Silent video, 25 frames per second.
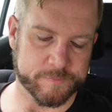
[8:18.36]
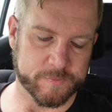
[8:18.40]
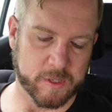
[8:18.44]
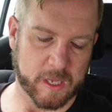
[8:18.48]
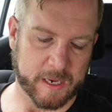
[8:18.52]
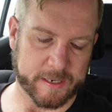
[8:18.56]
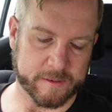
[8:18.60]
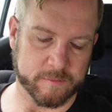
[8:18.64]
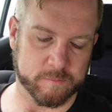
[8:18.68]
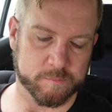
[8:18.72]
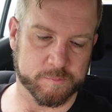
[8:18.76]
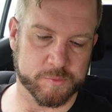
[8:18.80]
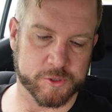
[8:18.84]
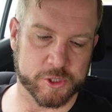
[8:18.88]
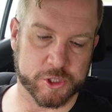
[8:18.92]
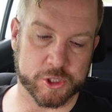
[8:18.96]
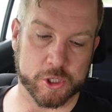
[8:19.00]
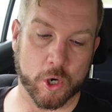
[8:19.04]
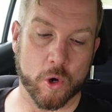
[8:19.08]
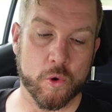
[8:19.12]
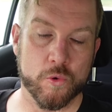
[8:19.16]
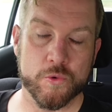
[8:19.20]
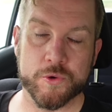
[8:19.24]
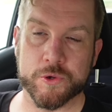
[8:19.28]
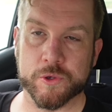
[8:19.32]
like
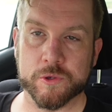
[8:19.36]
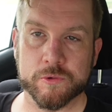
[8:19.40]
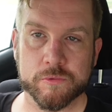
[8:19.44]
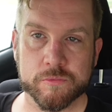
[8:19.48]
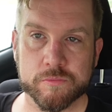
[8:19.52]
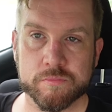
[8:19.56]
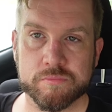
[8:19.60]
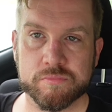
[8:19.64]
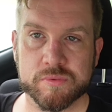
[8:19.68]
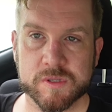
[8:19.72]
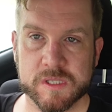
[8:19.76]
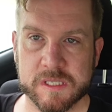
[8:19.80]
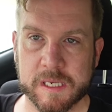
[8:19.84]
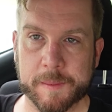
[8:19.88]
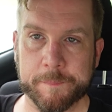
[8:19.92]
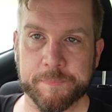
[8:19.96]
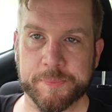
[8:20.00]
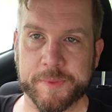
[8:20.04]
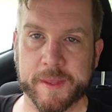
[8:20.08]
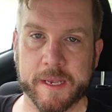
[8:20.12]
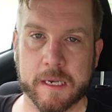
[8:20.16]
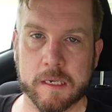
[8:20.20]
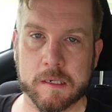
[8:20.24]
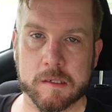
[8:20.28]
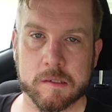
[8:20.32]
shown you
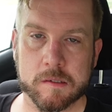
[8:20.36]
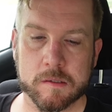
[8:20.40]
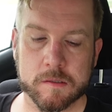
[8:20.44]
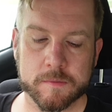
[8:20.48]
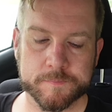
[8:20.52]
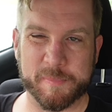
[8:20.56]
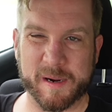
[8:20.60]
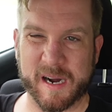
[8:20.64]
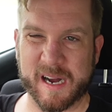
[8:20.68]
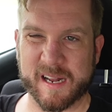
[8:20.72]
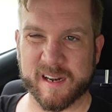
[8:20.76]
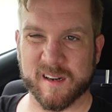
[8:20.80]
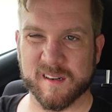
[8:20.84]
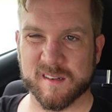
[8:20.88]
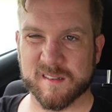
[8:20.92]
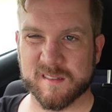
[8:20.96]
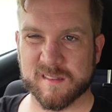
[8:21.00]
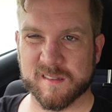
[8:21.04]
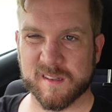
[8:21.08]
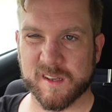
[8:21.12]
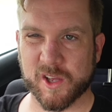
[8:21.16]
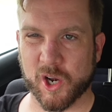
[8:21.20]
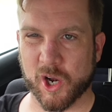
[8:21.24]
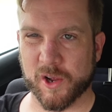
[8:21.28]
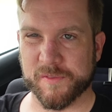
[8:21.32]
something, but,
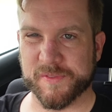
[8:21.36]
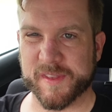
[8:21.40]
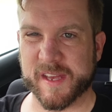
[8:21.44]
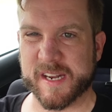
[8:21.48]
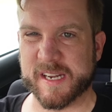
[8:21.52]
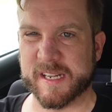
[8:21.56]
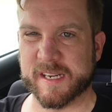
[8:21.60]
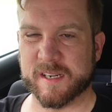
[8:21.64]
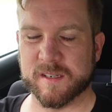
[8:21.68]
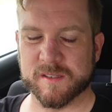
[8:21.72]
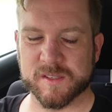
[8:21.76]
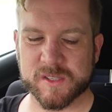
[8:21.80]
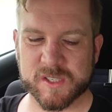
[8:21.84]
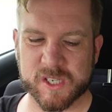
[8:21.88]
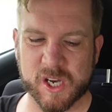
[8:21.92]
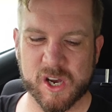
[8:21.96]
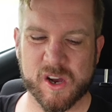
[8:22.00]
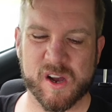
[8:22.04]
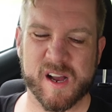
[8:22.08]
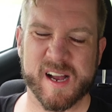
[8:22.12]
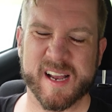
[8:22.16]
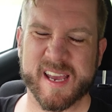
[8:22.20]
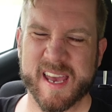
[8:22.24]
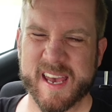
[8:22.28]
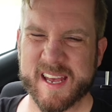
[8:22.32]
you know, they didn't.
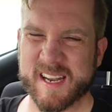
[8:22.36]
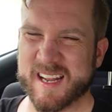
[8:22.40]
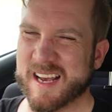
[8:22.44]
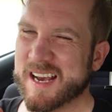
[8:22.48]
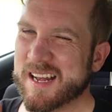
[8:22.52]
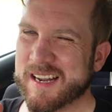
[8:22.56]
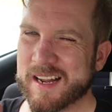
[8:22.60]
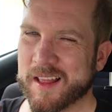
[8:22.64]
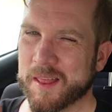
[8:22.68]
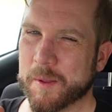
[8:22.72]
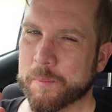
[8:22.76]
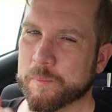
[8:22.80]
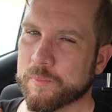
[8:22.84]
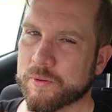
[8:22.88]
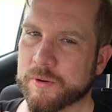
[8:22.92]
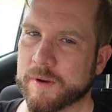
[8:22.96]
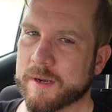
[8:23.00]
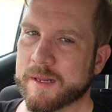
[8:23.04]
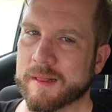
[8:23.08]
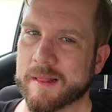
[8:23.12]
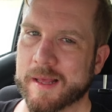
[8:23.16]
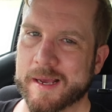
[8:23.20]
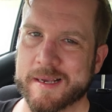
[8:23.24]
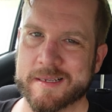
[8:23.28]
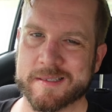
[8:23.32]
So again, another
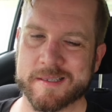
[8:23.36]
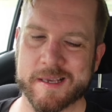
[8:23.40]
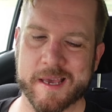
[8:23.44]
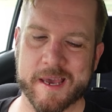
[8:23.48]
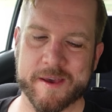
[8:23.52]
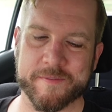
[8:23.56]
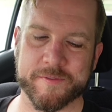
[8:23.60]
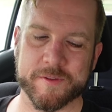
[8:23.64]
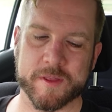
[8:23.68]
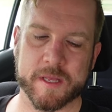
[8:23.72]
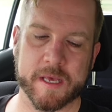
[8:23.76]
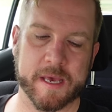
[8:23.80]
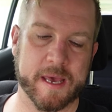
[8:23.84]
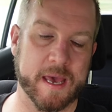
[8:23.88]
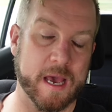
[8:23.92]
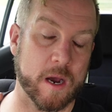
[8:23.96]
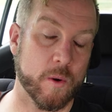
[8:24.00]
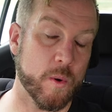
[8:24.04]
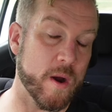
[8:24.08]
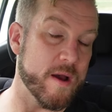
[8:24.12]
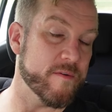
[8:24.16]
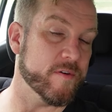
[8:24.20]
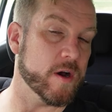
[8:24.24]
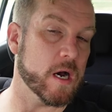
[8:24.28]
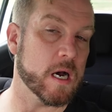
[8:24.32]
pretty lazy effort there.
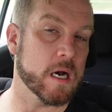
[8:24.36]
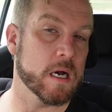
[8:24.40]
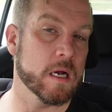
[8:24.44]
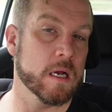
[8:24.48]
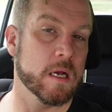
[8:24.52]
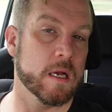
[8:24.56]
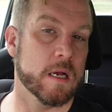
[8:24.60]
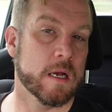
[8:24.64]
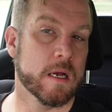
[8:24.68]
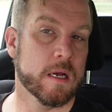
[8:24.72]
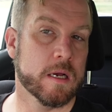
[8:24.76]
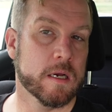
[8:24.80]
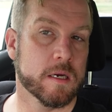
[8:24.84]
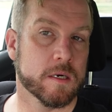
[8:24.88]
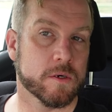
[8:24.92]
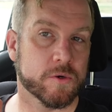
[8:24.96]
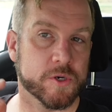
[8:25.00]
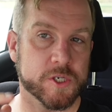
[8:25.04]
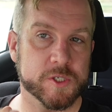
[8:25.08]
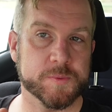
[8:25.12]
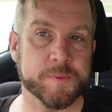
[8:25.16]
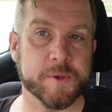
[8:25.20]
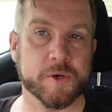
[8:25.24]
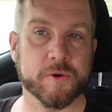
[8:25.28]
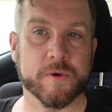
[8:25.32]
However,
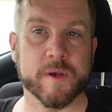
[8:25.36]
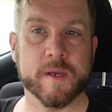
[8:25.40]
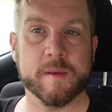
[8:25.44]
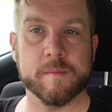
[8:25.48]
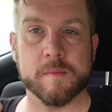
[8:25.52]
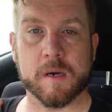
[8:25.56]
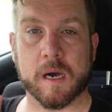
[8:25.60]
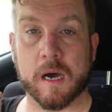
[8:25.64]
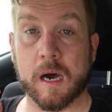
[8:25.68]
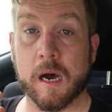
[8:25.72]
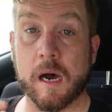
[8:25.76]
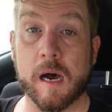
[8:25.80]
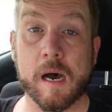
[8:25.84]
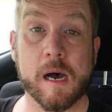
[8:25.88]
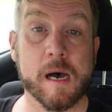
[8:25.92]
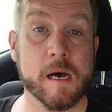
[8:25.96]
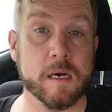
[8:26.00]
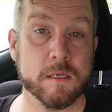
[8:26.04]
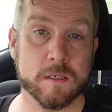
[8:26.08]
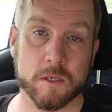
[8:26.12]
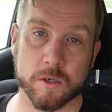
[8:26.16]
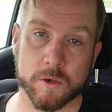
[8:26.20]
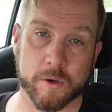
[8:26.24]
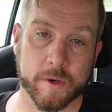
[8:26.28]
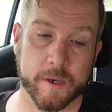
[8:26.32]
Krispy Kreme
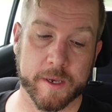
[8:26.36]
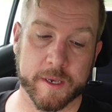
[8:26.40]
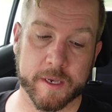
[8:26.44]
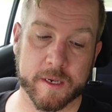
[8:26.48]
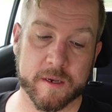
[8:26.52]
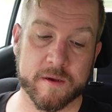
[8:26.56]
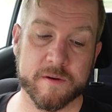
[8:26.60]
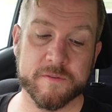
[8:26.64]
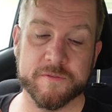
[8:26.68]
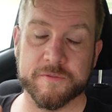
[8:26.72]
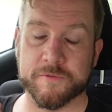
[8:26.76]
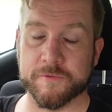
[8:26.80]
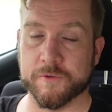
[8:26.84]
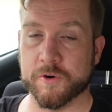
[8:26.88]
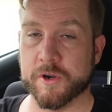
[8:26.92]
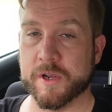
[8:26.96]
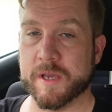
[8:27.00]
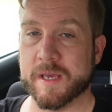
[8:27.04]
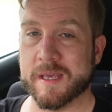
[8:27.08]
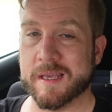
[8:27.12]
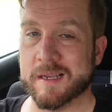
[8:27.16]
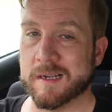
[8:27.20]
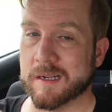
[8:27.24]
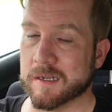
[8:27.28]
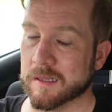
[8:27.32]
are doing
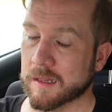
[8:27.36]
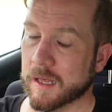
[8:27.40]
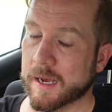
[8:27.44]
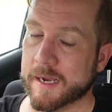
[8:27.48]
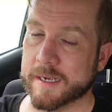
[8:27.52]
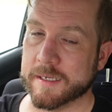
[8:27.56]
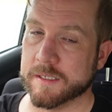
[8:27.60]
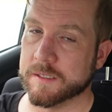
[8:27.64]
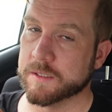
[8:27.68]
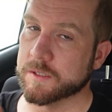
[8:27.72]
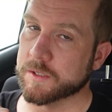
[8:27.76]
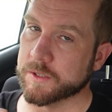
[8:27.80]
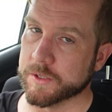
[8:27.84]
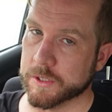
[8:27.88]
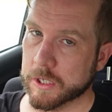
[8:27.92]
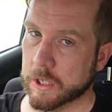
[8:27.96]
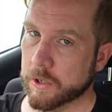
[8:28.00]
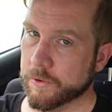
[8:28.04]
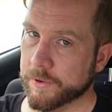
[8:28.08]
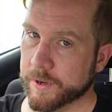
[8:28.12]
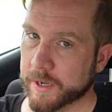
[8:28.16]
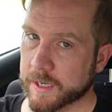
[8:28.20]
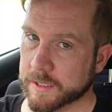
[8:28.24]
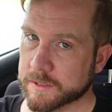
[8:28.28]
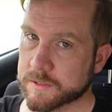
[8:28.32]
free glazed
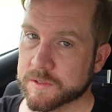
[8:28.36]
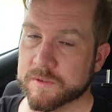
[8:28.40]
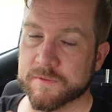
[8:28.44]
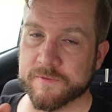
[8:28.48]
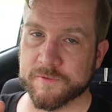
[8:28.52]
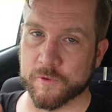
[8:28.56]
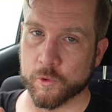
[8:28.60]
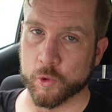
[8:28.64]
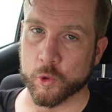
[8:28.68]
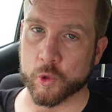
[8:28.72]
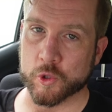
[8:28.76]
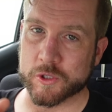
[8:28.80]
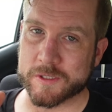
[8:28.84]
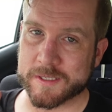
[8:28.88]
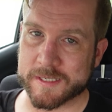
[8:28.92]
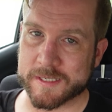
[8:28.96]
donuts for